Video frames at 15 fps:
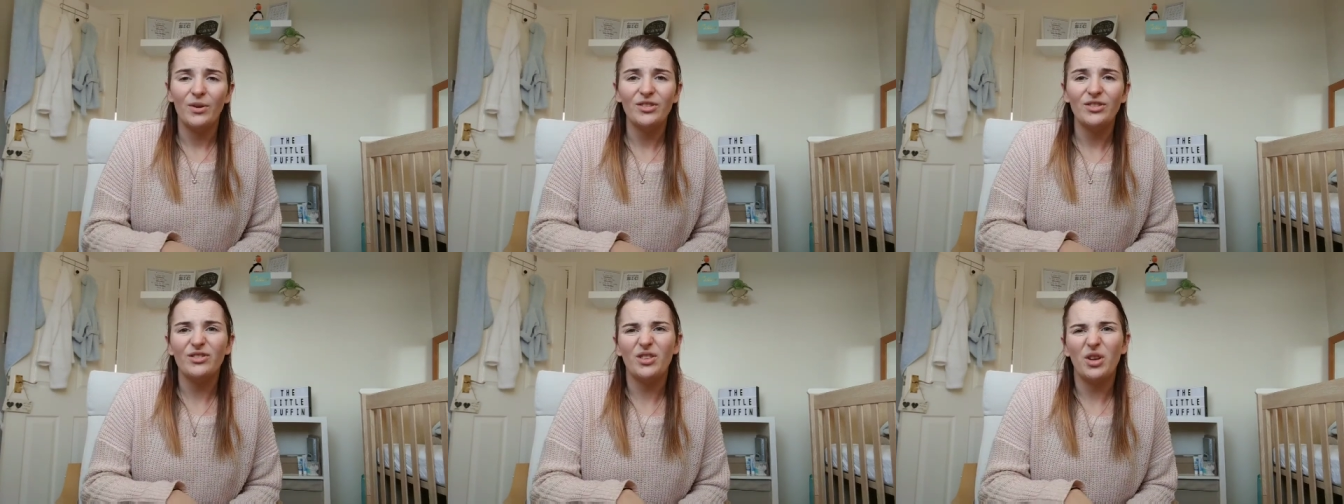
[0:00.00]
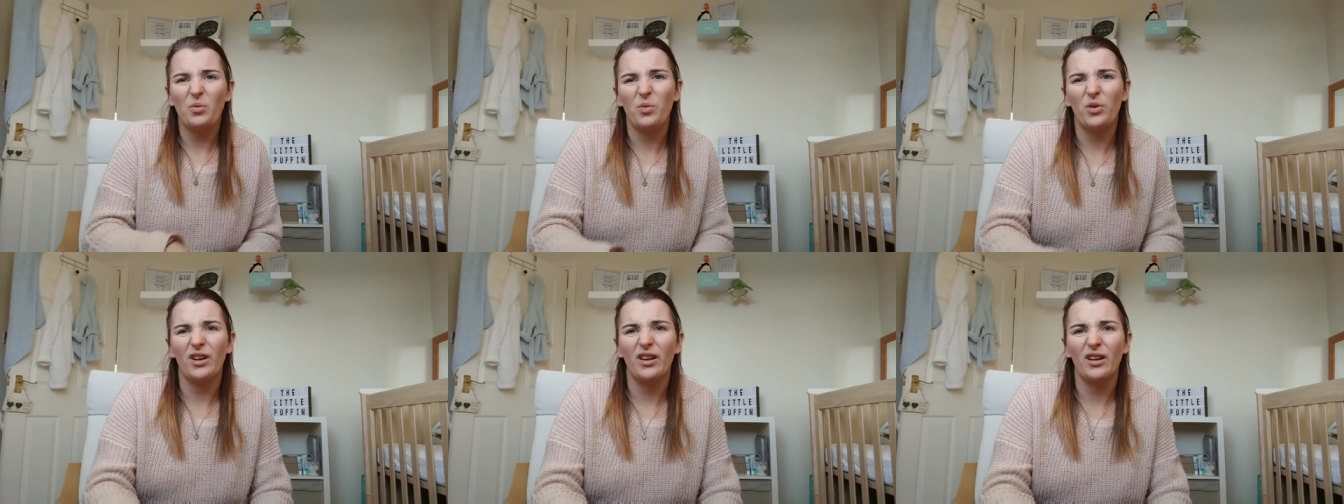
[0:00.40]
we just
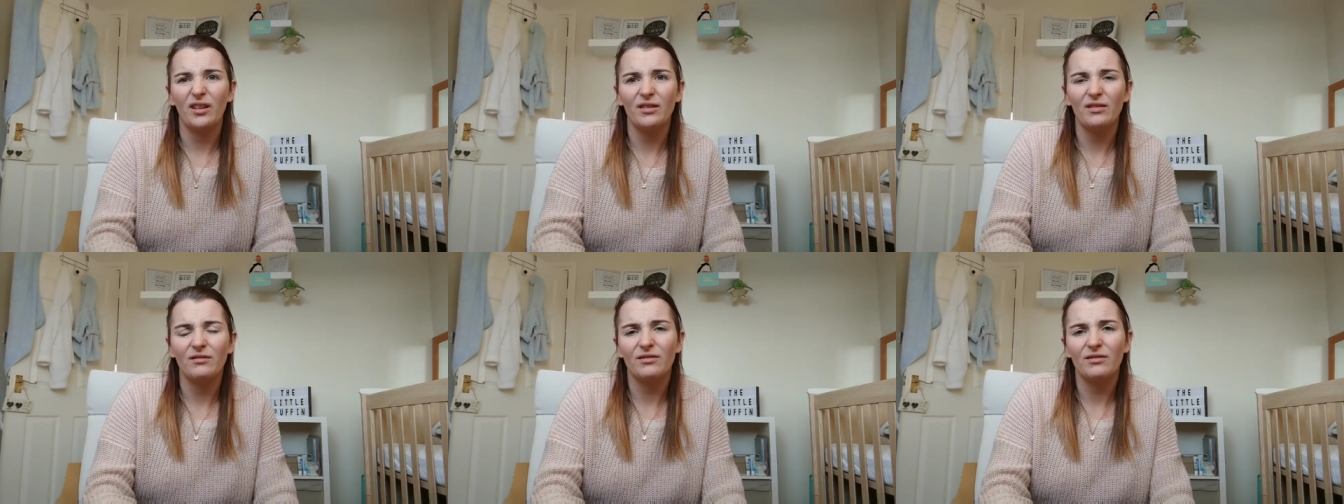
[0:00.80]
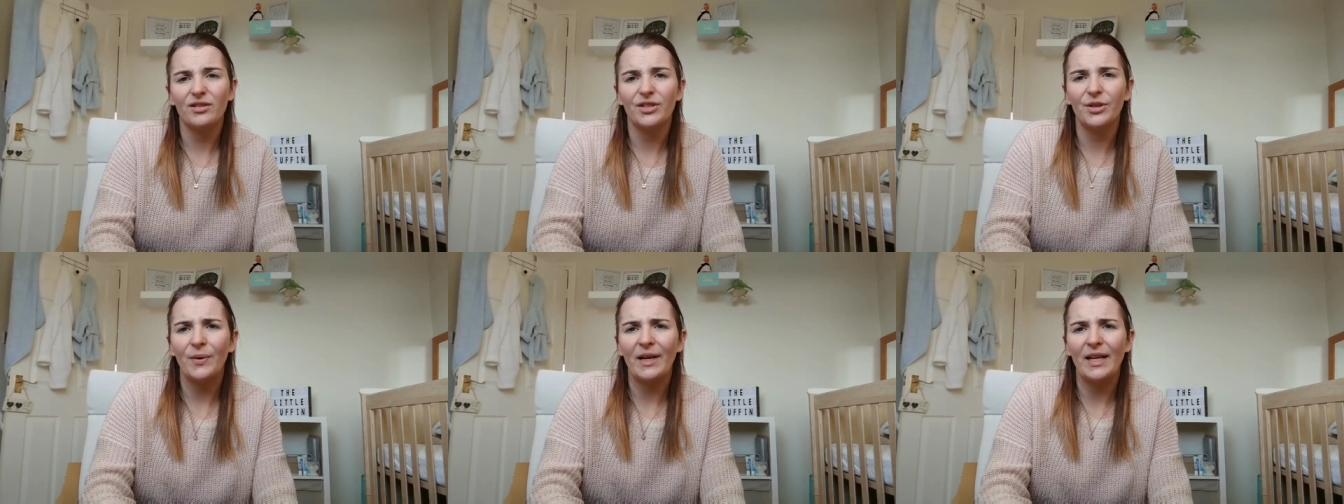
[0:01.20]
don't want to
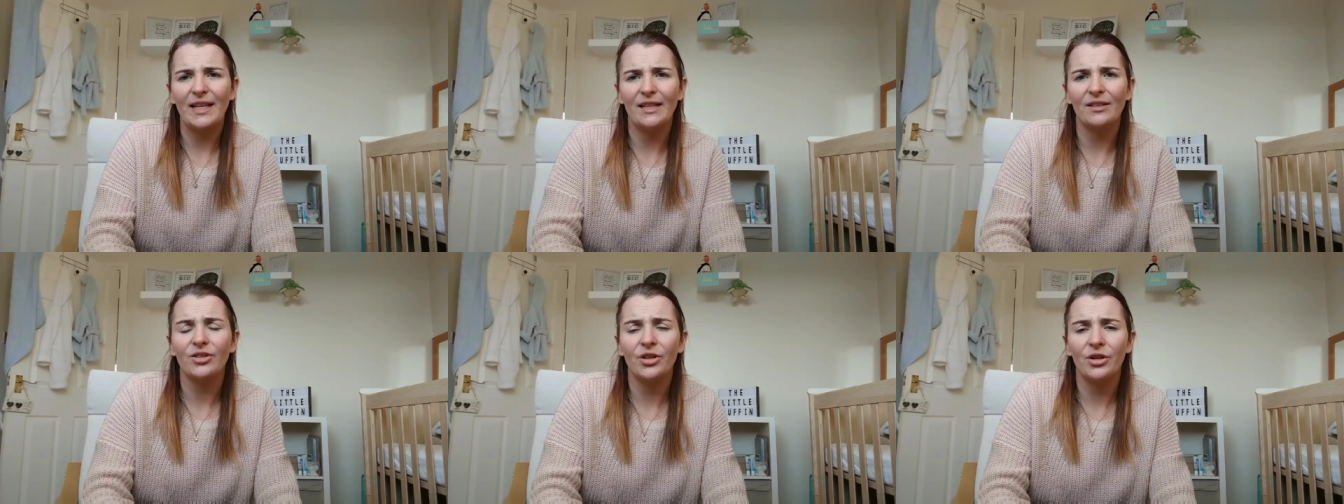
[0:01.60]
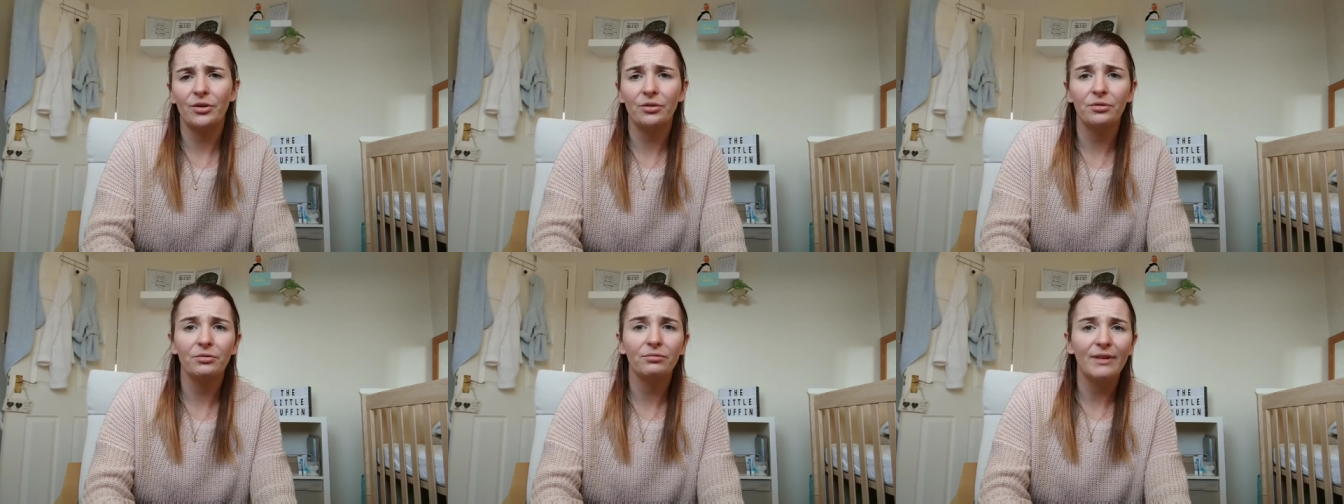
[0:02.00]
do anything
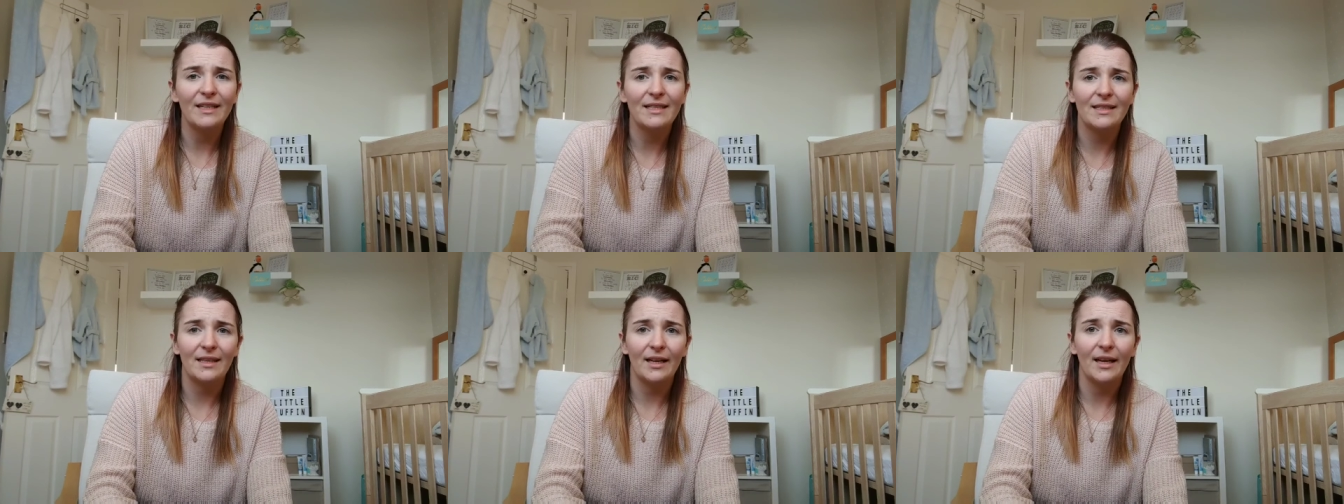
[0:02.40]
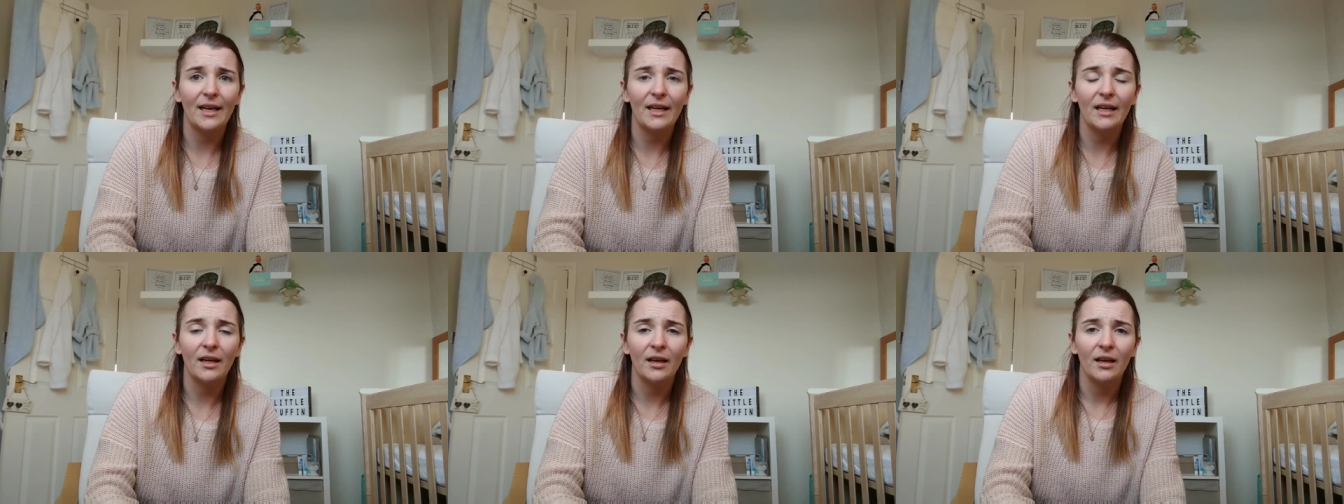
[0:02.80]
too
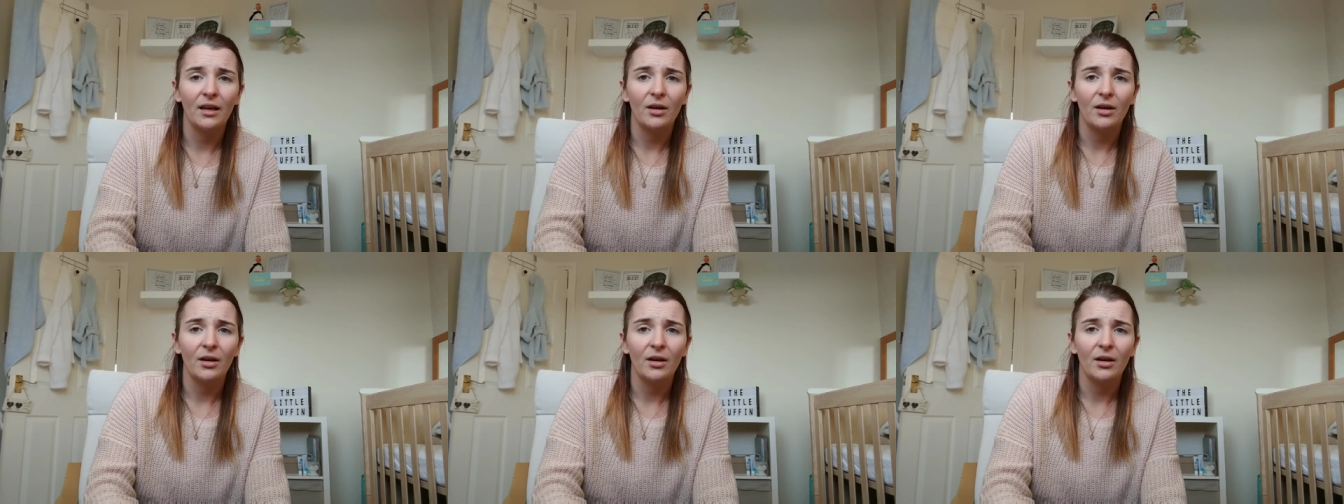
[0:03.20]
risky.